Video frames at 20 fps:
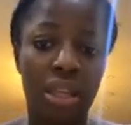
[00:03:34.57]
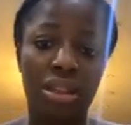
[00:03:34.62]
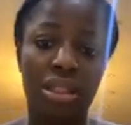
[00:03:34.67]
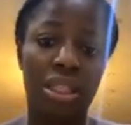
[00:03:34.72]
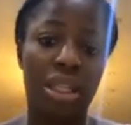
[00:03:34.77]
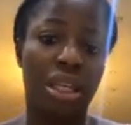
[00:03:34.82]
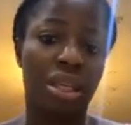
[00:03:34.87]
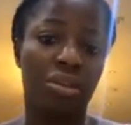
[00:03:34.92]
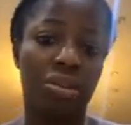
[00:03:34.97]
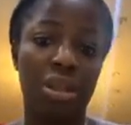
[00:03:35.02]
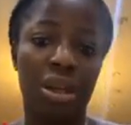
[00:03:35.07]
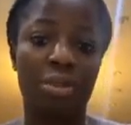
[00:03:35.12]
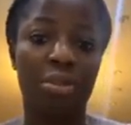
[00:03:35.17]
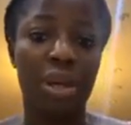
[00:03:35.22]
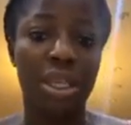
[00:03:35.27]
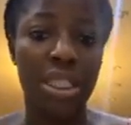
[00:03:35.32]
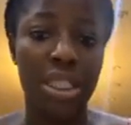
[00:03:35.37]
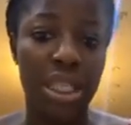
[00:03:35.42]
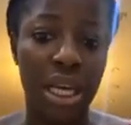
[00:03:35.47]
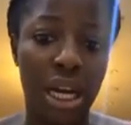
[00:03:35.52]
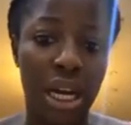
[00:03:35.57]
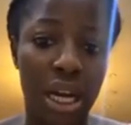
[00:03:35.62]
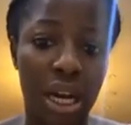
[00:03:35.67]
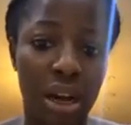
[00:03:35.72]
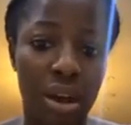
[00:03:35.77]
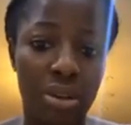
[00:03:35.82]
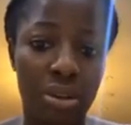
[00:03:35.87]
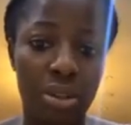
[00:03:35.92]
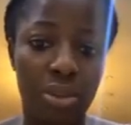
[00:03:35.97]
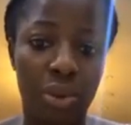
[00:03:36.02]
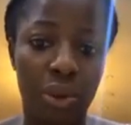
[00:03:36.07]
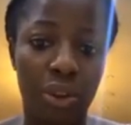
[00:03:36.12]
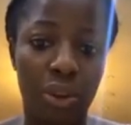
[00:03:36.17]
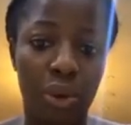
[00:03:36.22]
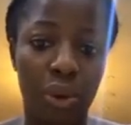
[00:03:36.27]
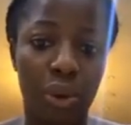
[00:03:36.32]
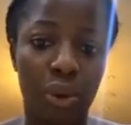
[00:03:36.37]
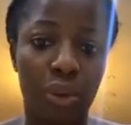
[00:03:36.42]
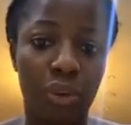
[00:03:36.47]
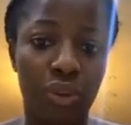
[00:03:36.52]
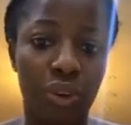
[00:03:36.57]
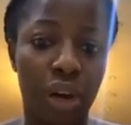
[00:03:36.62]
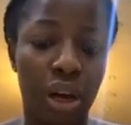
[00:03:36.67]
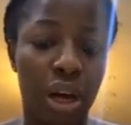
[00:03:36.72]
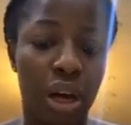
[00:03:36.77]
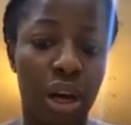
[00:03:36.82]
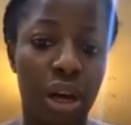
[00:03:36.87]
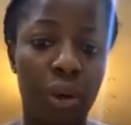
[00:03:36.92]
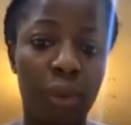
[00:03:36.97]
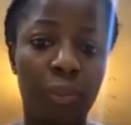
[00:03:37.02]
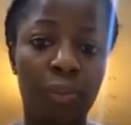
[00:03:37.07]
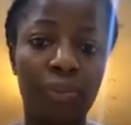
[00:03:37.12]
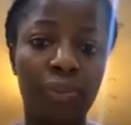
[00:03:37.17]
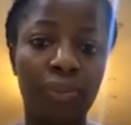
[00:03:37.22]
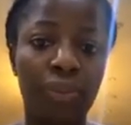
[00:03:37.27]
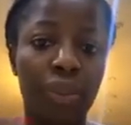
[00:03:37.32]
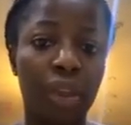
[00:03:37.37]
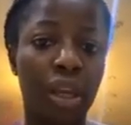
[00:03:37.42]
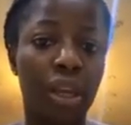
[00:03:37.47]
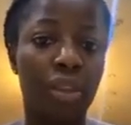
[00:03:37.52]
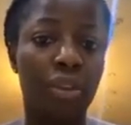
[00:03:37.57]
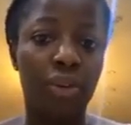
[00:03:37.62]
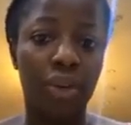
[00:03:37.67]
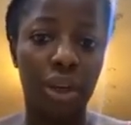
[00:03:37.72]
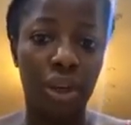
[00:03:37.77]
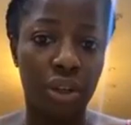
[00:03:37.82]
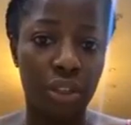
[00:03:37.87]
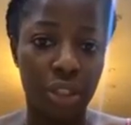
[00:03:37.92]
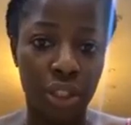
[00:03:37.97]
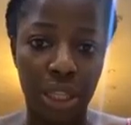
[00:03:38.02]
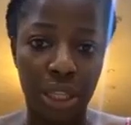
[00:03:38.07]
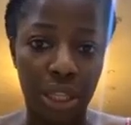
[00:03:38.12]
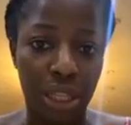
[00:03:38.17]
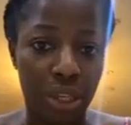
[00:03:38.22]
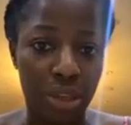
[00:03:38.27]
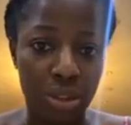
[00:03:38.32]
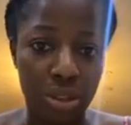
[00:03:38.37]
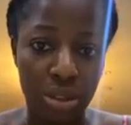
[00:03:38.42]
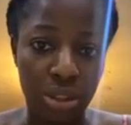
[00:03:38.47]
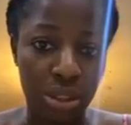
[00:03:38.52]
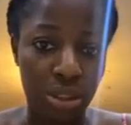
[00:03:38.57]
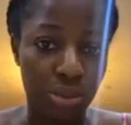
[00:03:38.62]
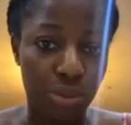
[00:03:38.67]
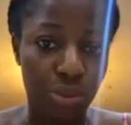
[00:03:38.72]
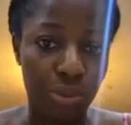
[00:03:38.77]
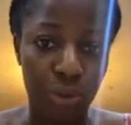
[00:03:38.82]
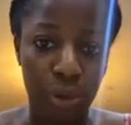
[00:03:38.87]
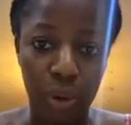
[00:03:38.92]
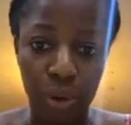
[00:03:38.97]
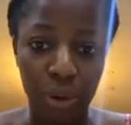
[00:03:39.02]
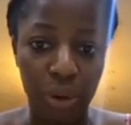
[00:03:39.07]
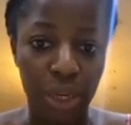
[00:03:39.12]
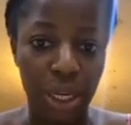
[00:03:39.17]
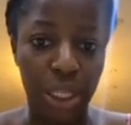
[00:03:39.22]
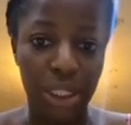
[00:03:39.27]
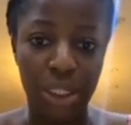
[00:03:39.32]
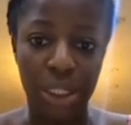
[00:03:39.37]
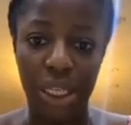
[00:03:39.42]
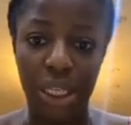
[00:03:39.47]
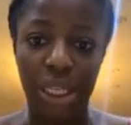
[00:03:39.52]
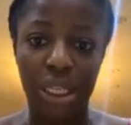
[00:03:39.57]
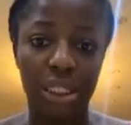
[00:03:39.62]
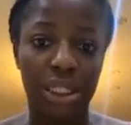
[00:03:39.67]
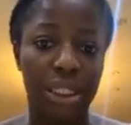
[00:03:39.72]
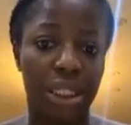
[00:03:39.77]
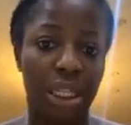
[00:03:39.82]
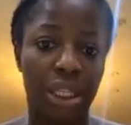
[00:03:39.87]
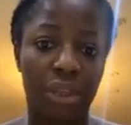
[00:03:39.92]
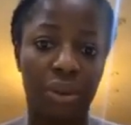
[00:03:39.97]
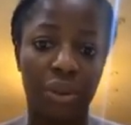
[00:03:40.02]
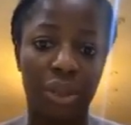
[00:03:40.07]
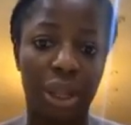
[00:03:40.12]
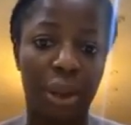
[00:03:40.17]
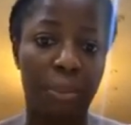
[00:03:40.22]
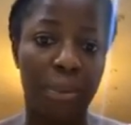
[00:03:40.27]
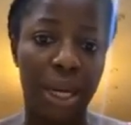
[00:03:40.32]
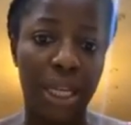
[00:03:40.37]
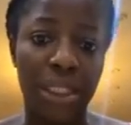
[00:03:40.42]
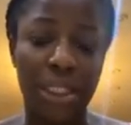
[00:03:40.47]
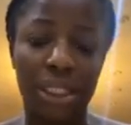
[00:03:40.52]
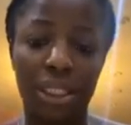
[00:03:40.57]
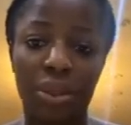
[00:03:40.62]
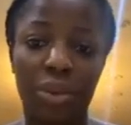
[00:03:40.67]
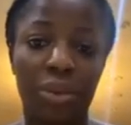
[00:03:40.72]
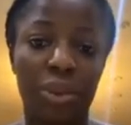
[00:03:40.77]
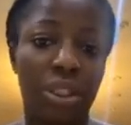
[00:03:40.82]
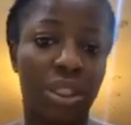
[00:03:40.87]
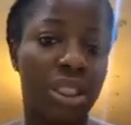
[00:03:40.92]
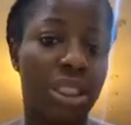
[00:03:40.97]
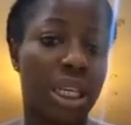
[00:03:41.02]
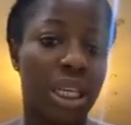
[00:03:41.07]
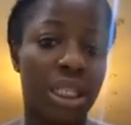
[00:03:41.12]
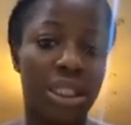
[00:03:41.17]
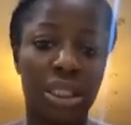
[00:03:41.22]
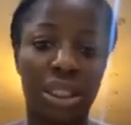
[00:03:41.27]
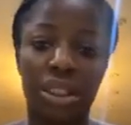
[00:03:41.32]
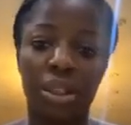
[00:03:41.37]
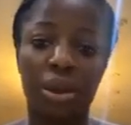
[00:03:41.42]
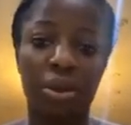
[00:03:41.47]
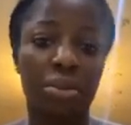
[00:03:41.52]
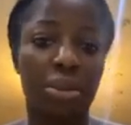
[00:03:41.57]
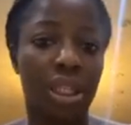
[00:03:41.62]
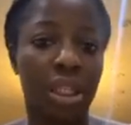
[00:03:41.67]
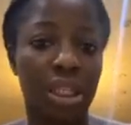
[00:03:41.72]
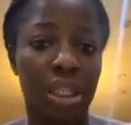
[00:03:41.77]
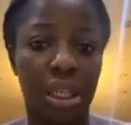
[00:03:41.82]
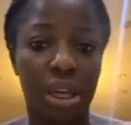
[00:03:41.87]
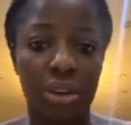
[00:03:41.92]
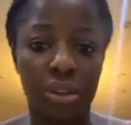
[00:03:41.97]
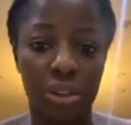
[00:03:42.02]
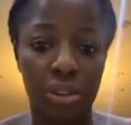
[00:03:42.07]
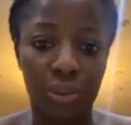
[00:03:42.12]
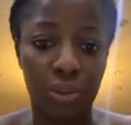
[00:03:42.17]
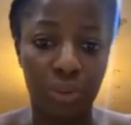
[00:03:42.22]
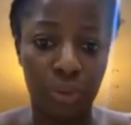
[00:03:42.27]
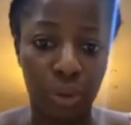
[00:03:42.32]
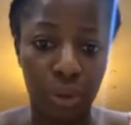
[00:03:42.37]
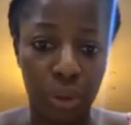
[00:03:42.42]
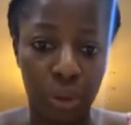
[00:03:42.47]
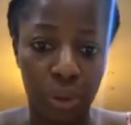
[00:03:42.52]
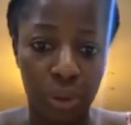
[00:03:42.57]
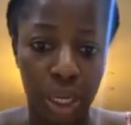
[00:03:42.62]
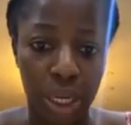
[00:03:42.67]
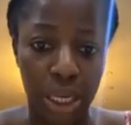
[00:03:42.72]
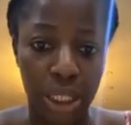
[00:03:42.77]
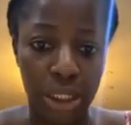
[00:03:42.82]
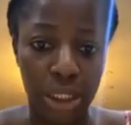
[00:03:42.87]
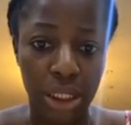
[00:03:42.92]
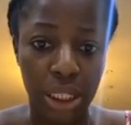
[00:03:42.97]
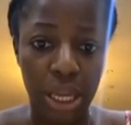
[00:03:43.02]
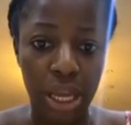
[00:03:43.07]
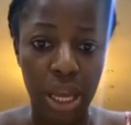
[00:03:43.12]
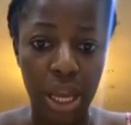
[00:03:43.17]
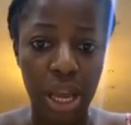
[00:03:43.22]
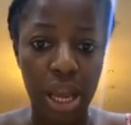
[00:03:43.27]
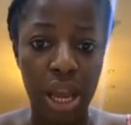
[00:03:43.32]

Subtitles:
There is a Hilda Baci account with over 300,000 followers. There is a Hilda Baci with 80 something thousand followers.